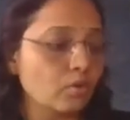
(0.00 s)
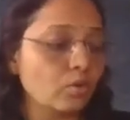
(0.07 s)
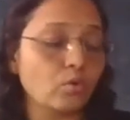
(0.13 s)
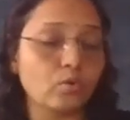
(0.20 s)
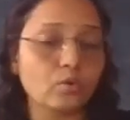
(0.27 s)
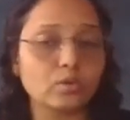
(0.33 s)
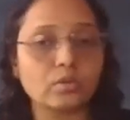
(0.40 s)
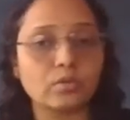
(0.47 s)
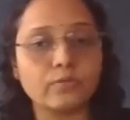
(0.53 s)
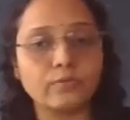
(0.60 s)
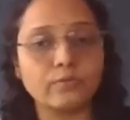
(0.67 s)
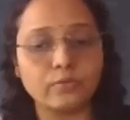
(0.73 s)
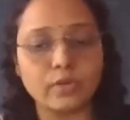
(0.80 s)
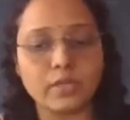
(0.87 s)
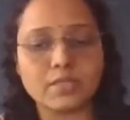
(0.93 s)
growth.
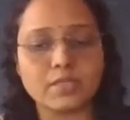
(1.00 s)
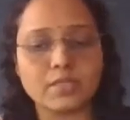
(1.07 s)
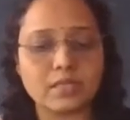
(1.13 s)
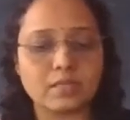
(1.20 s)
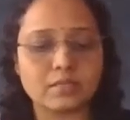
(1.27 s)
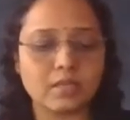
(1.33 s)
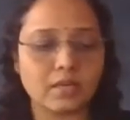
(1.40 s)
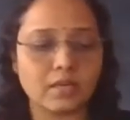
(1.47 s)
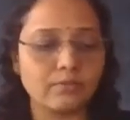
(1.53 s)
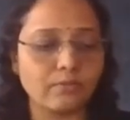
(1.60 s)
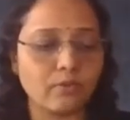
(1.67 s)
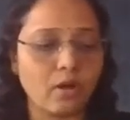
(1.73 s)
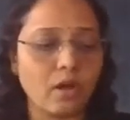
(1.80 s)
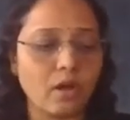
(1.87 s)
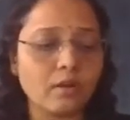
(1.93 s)
Food is necessary
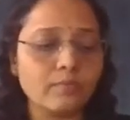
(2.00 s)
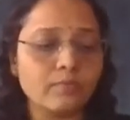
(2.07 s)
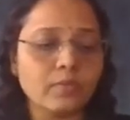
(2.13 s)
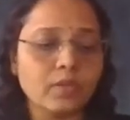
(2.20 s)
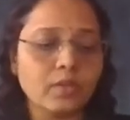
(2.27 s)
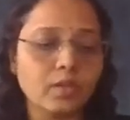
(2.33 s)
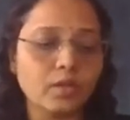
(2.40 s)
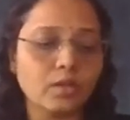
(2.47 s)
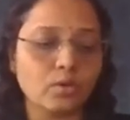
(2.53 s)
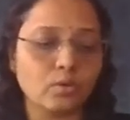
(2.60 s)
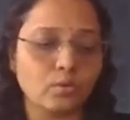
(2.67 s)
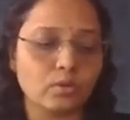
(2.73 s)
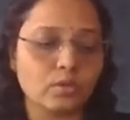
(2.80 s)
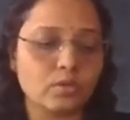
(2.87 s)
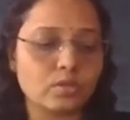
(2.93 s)
for
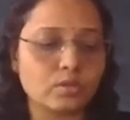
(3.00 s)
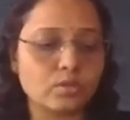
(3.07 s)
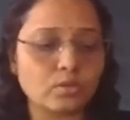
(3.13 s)
growth.